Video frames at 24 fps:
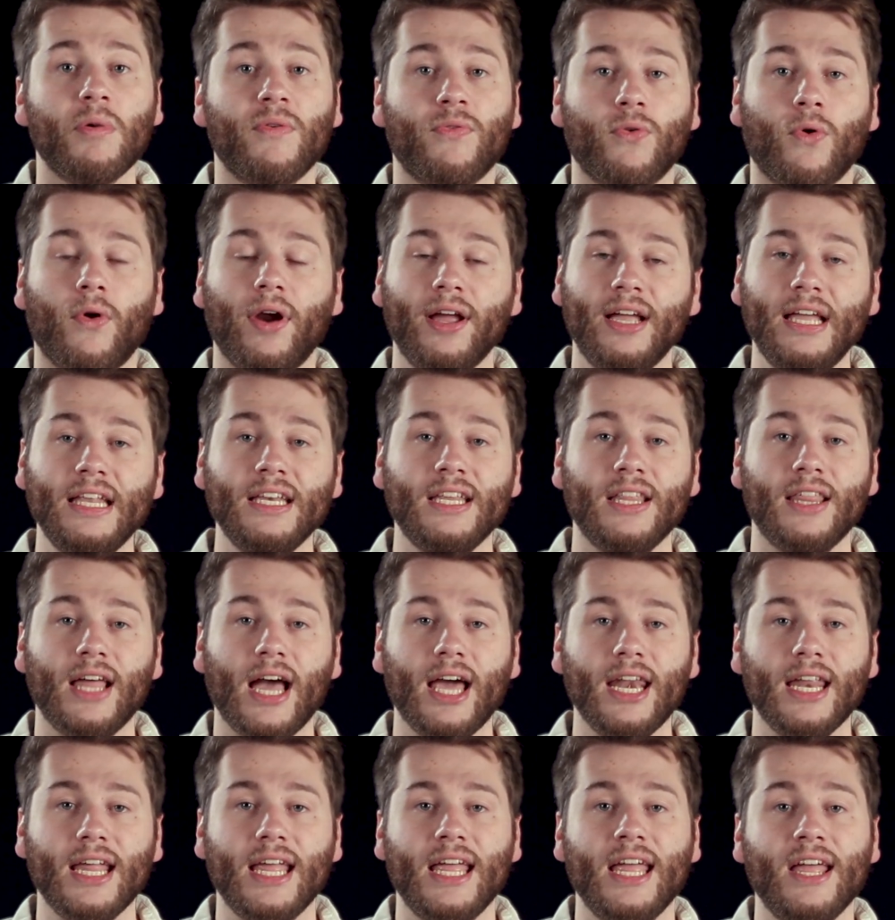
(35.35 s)
Before I get into
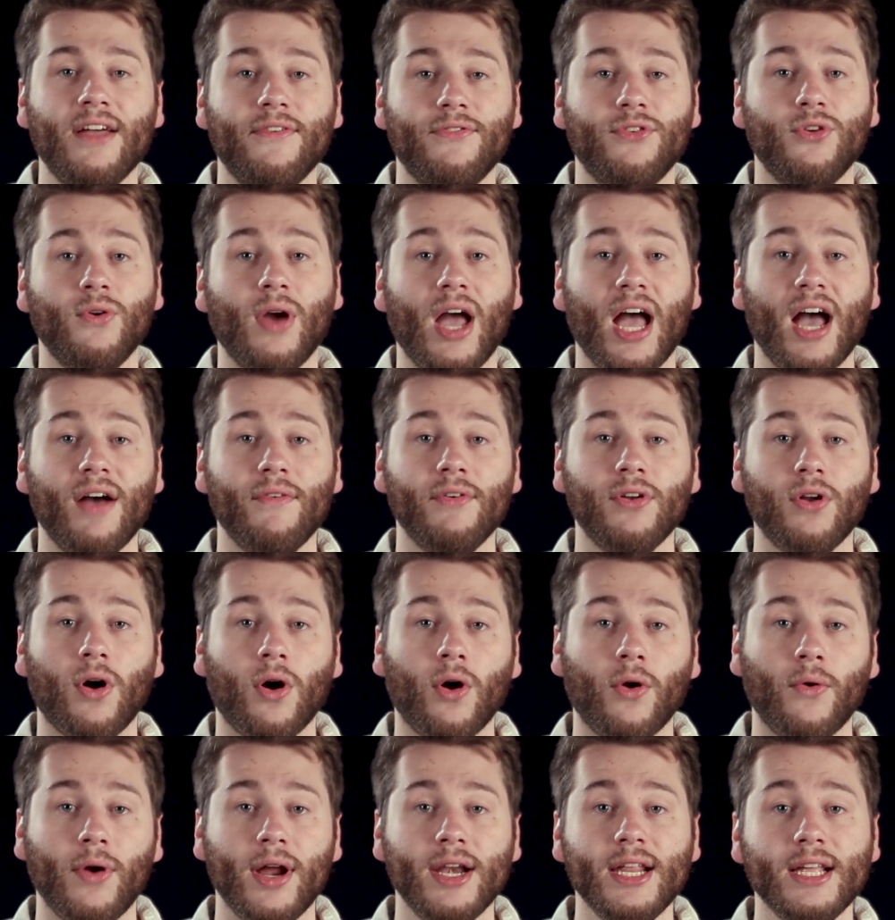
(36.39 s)
that, if you haven't
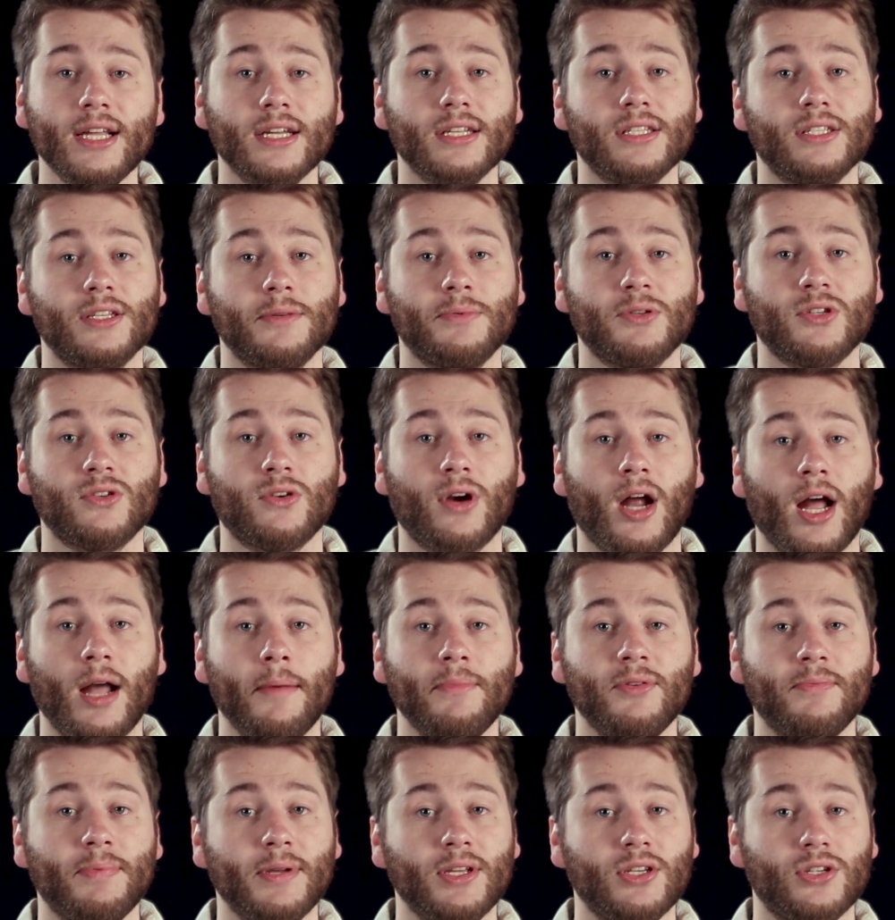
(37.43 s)
already
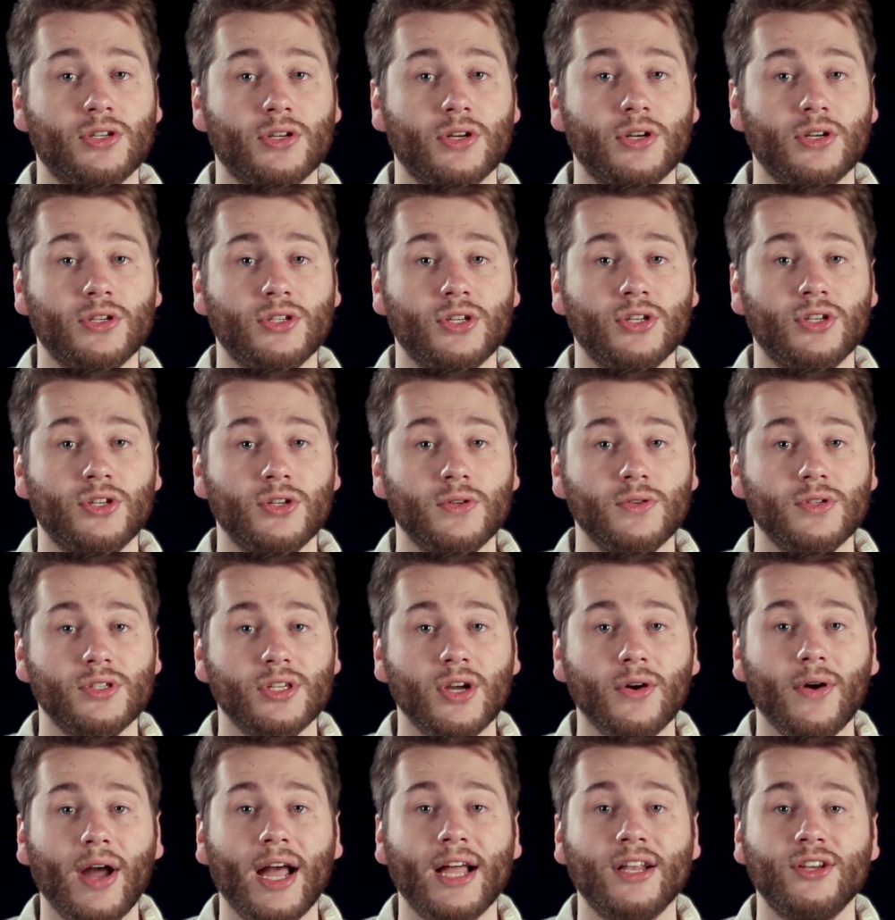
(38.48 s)
subscribed, be sure to do
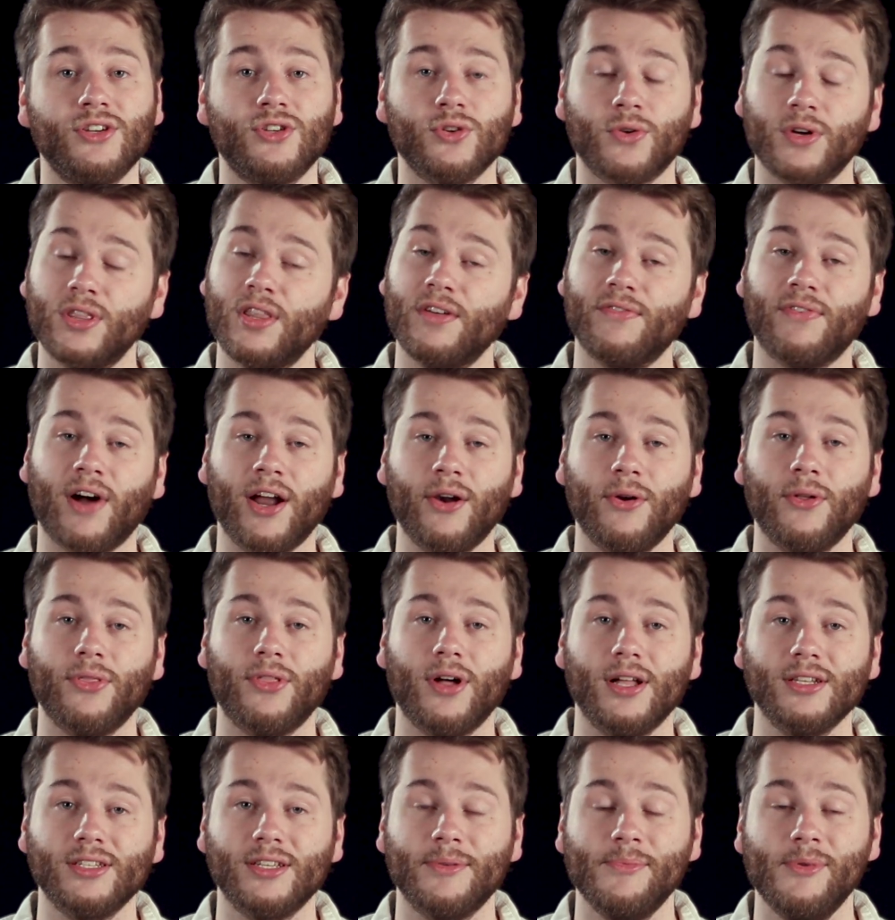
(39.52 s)
so and join the Viral
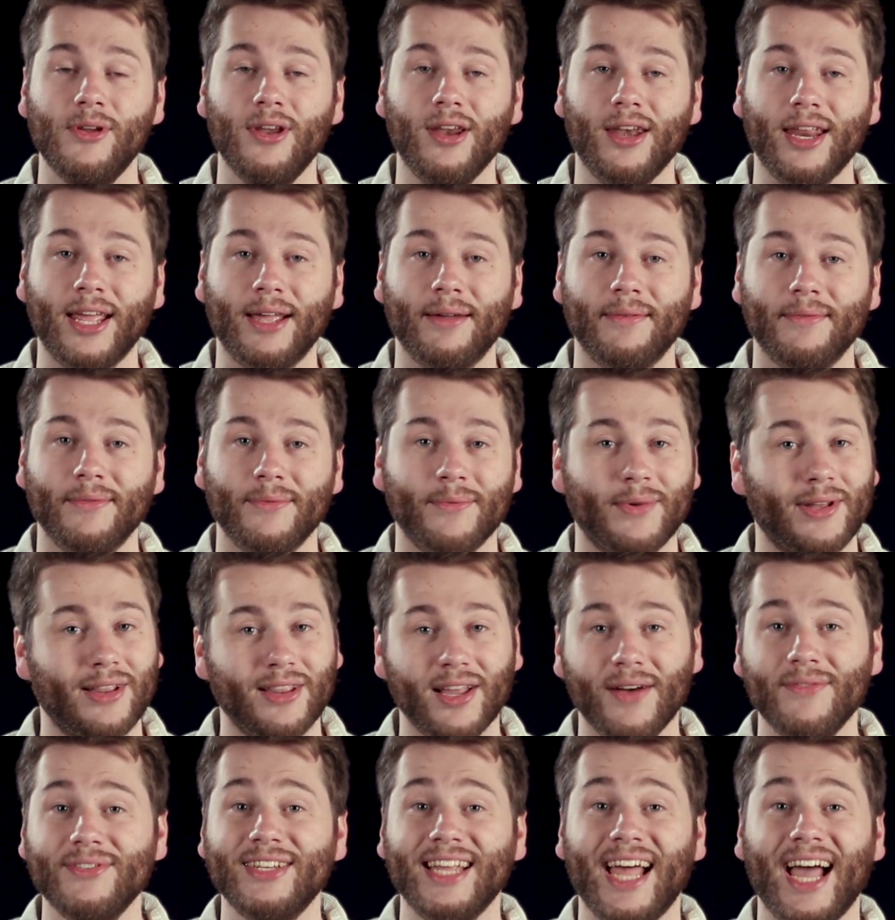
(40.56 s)
Thoughts community. We'd
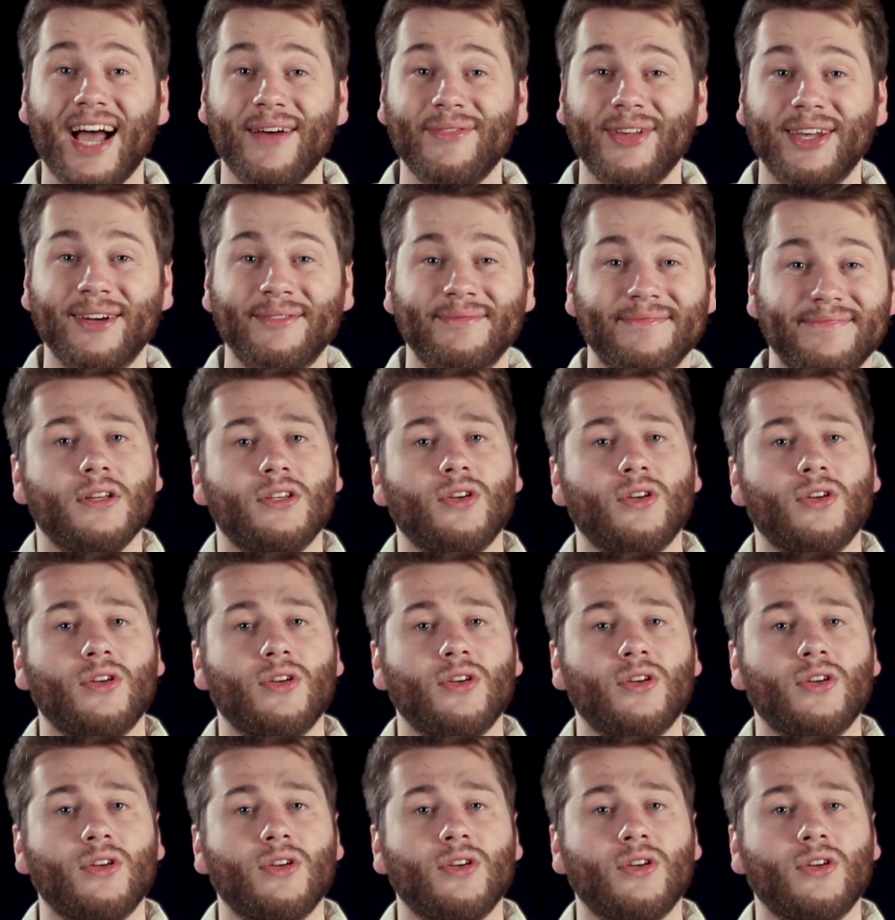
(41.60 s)
love to have you.